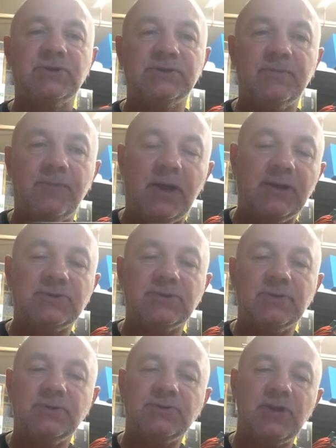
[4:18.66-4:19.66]
into
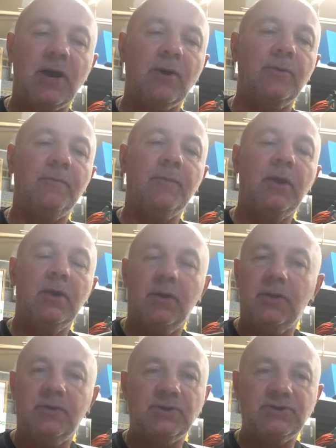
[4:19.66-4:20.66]
place. So
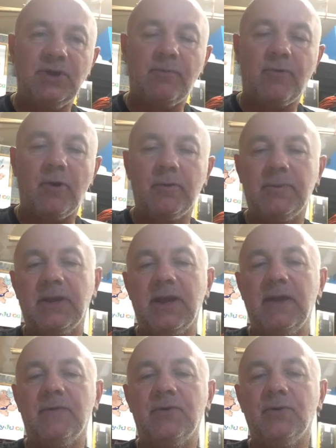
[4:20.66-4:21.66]
there's no problem in
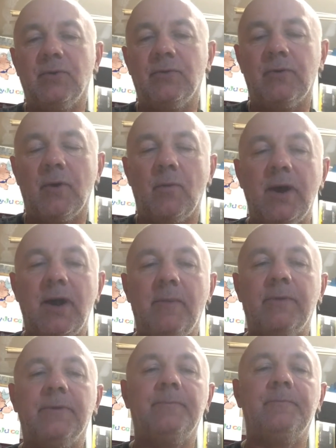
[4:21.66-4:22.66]
getting the door the wrong way up.